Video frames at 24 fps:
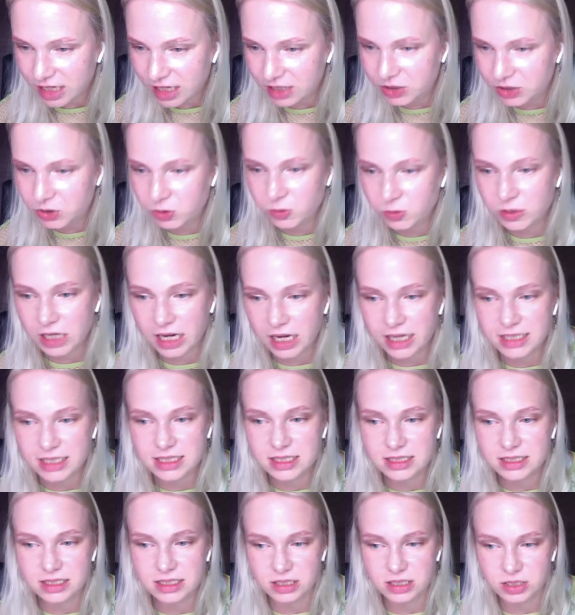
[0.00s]
Adju Nice
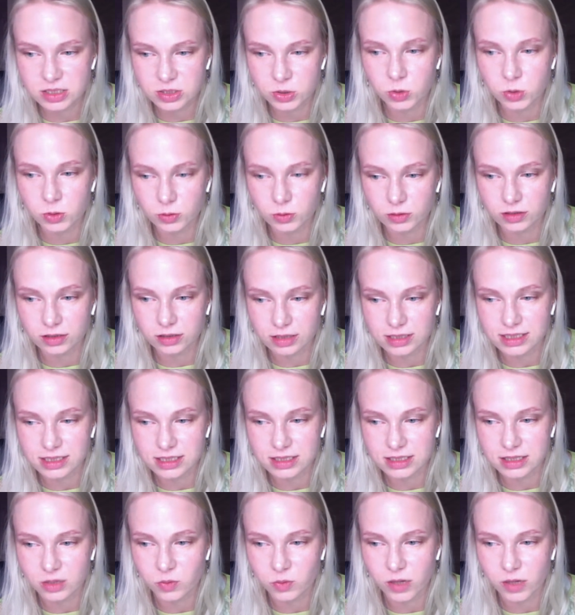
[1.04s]
is the song,
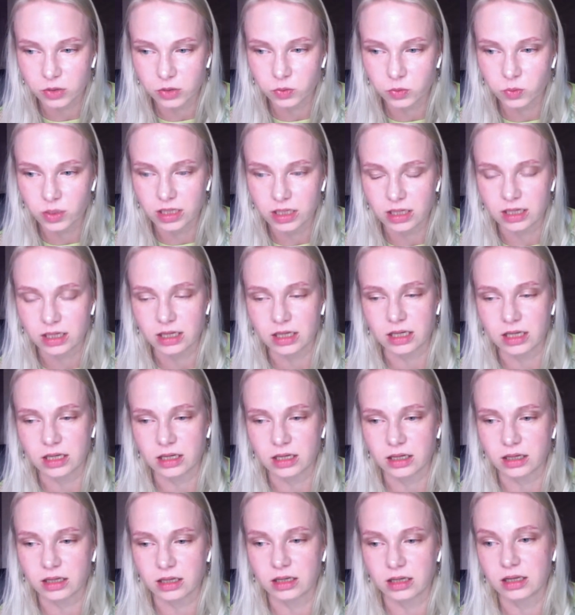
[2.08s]
the one
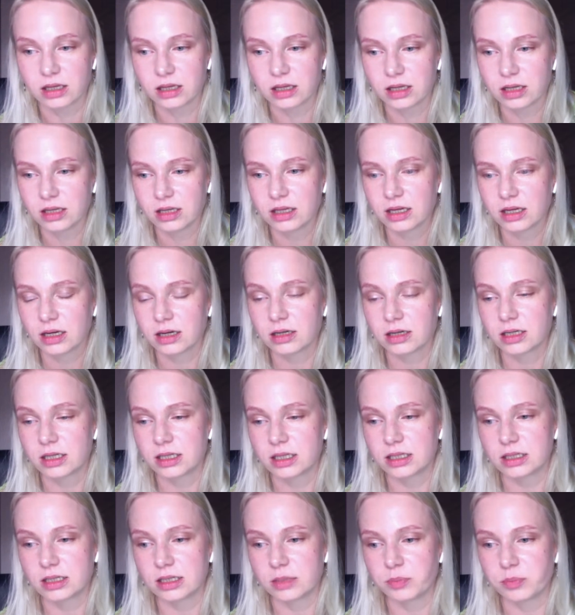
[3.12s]
we
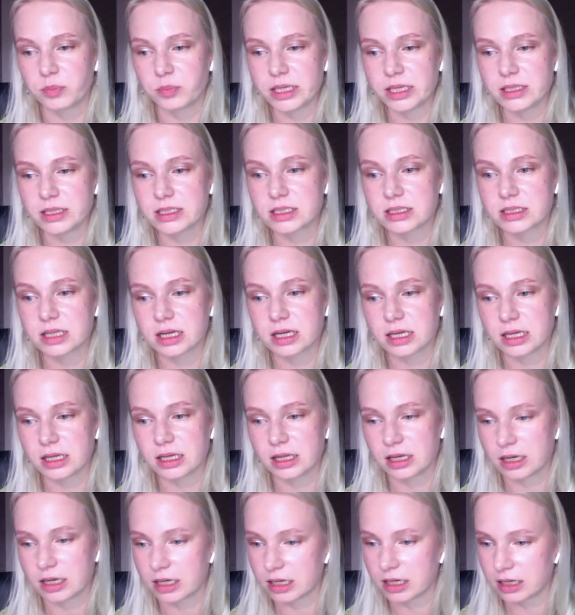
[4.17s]
heard the piece in
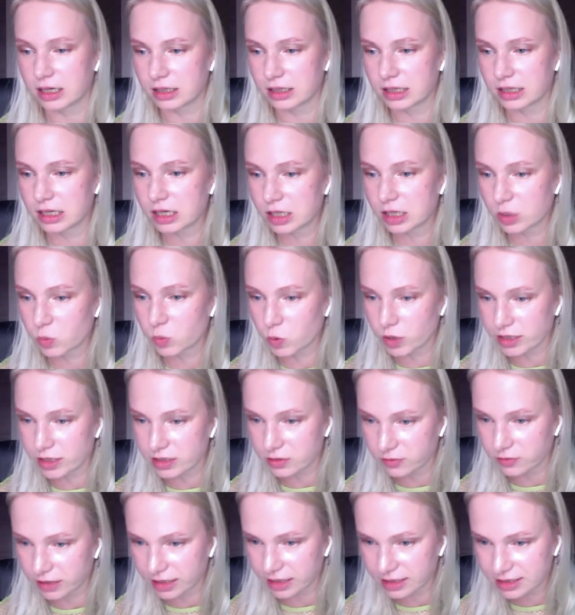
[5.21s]
a Killing Voice,
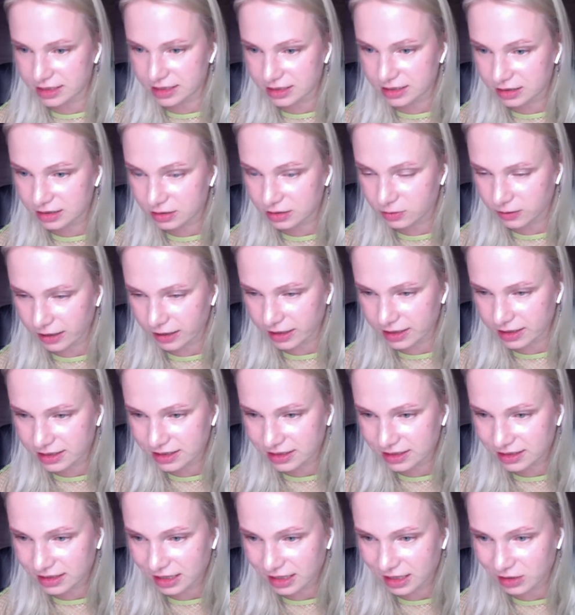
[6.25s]
right?
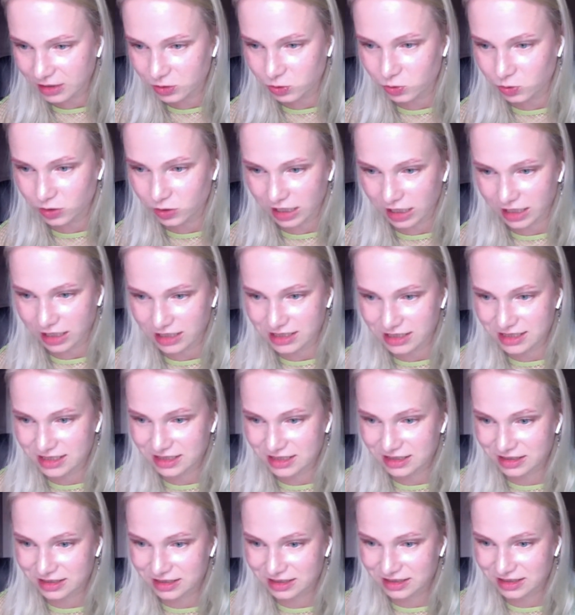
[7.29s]
Adju Nice.
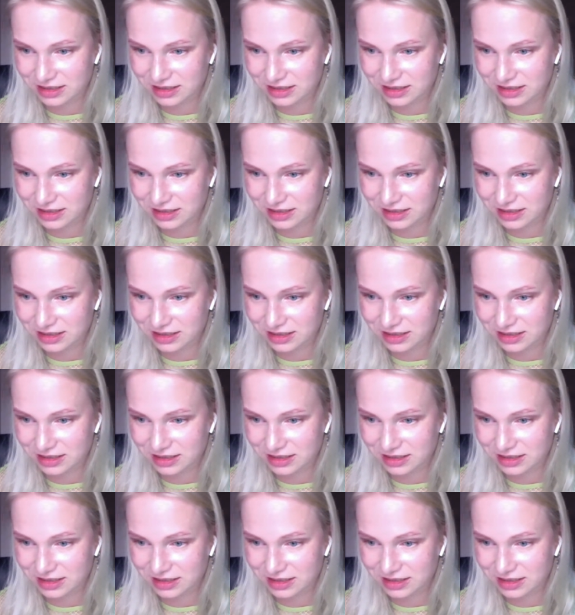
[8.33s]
